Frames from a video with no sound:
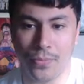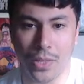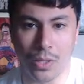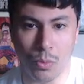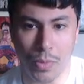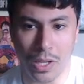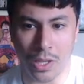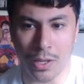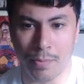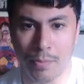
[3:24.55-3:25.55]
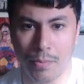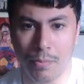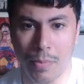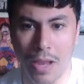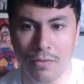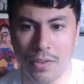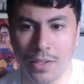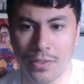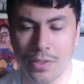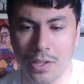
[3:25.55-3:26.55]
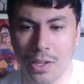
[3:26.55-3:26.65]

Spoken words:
it would be main phase